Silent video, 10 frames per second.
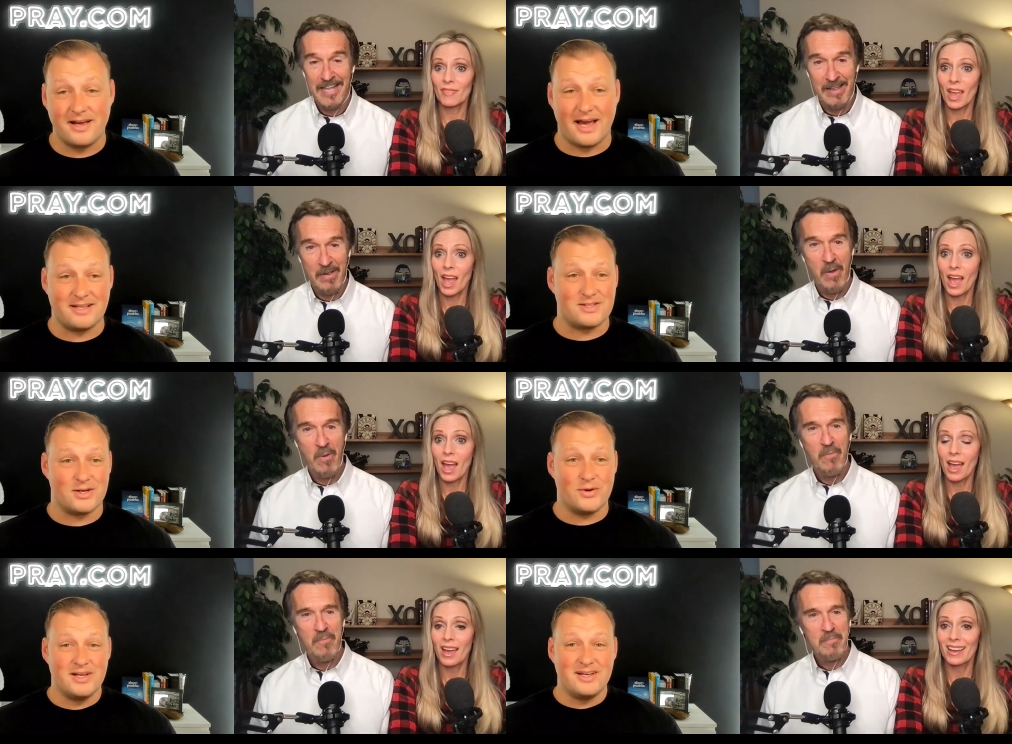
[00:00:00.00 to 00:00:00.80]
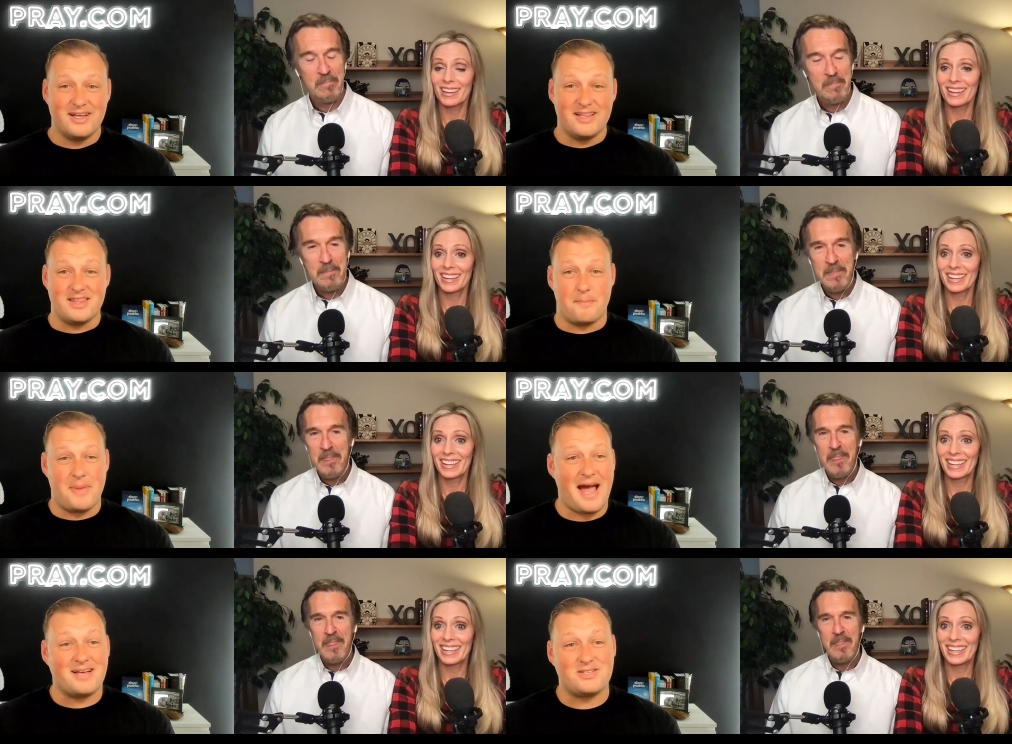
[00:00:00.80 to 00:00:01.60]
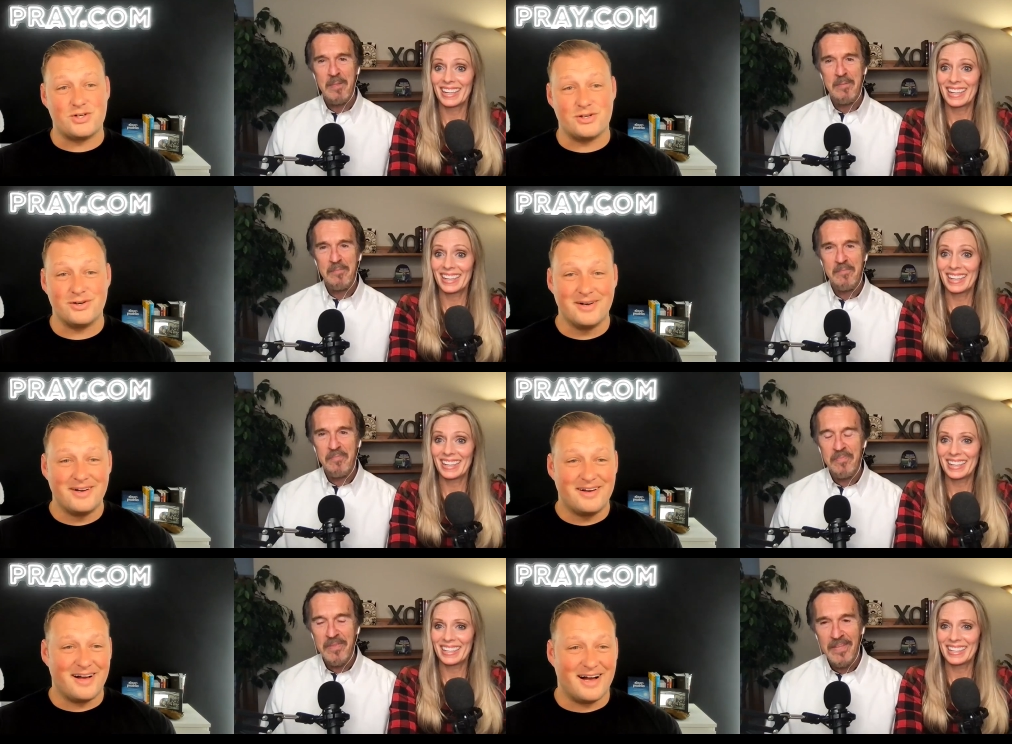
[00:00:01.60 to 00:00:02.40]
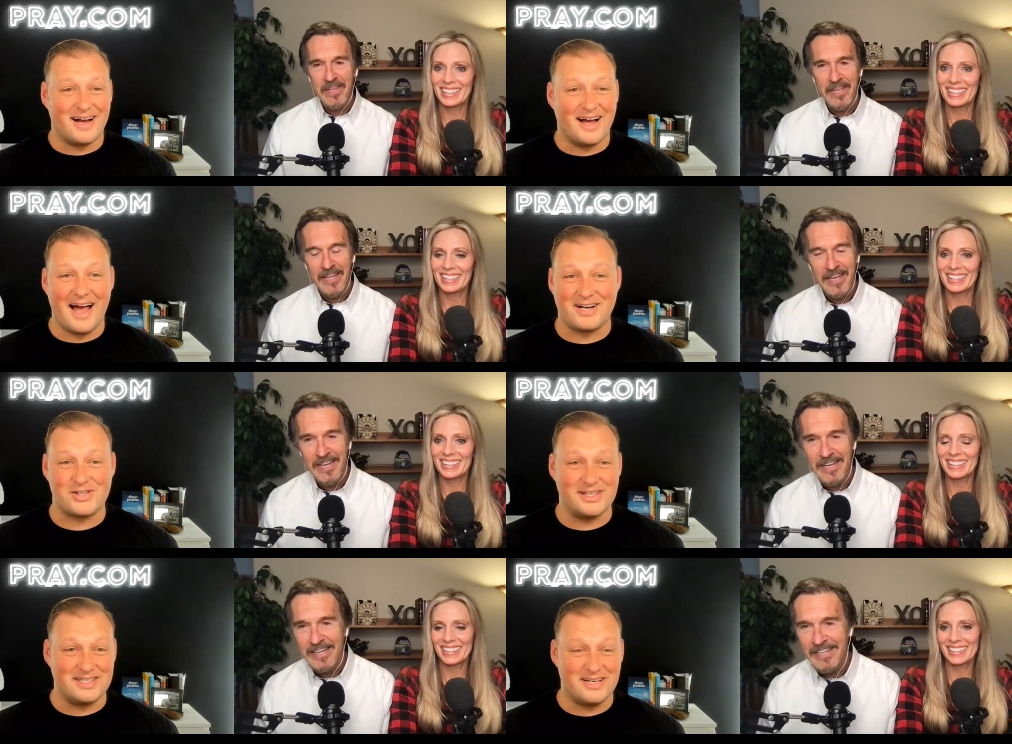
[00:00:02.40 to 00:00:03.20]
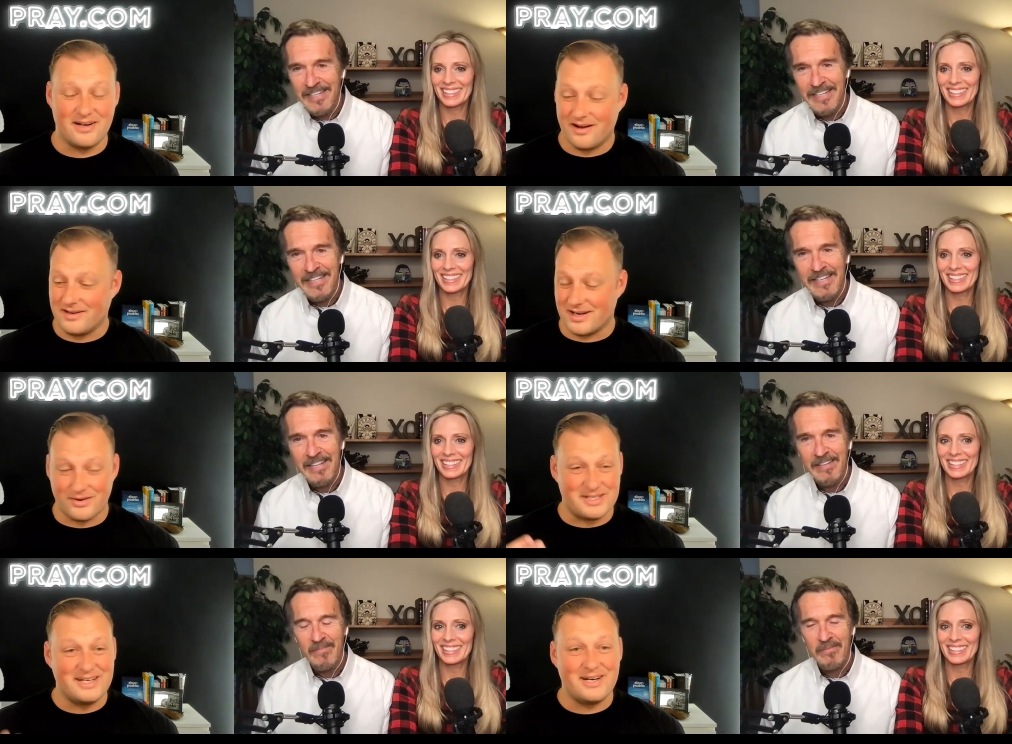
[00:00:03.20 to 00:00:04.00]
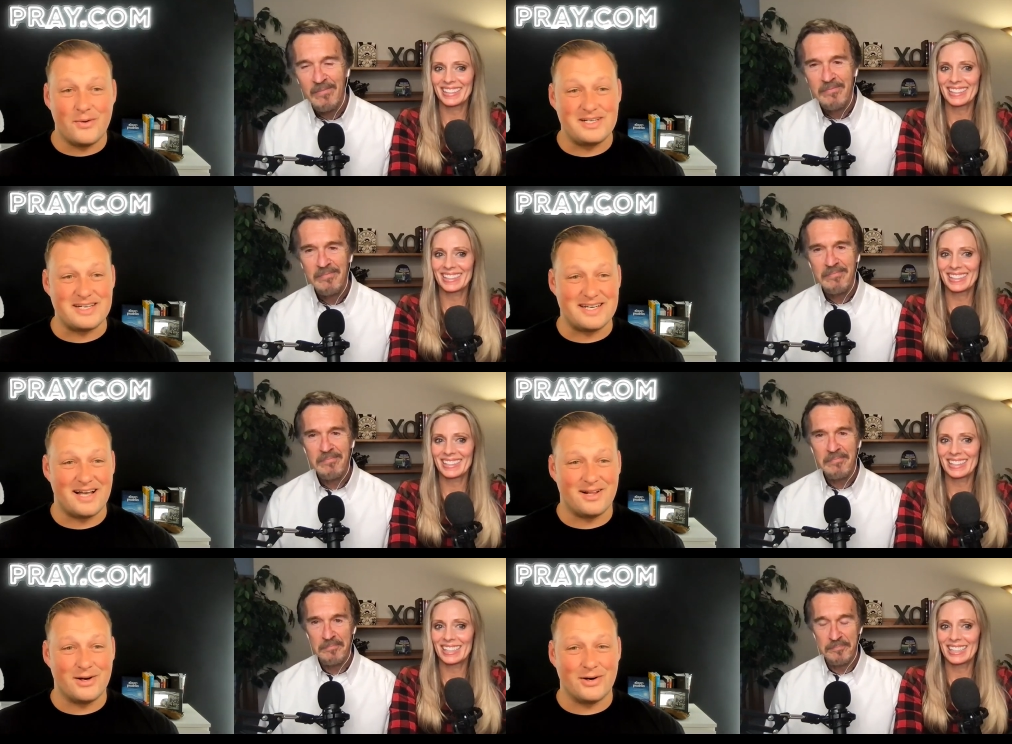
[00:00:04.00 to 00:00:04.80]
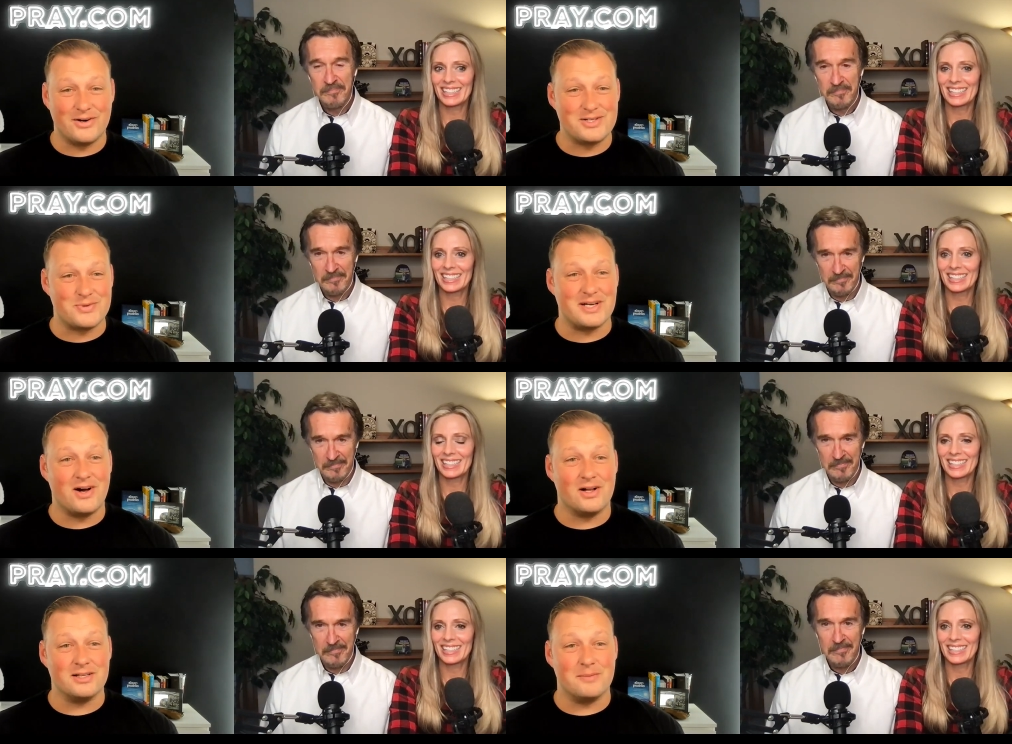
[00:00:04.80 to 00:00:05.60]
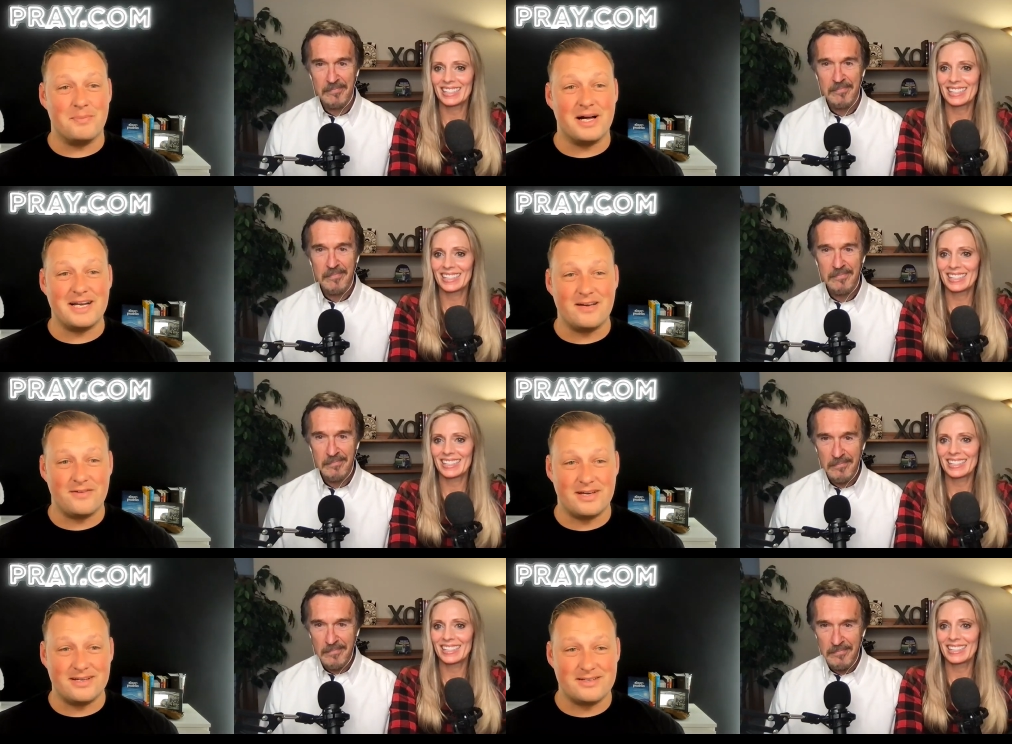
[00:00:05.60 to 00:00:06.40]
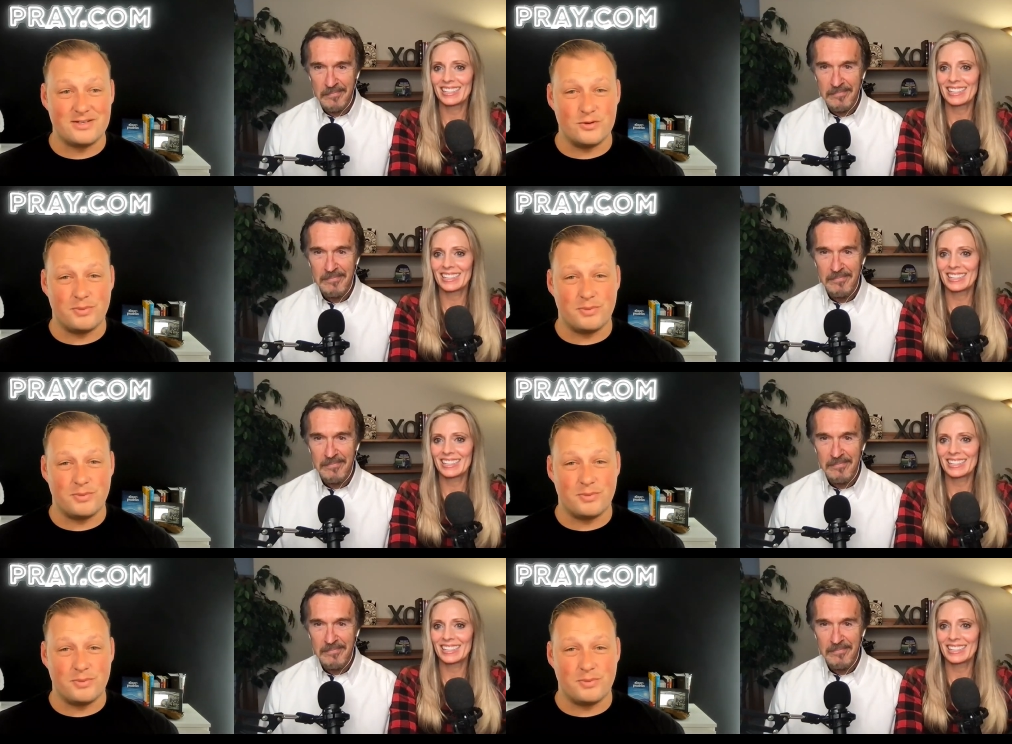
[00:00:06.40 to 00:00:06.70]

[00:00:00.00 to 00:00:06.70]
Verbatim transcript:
Speaker 1: And so the pastor uh, actually you know didn't know what to tell her so he called a buddy of his who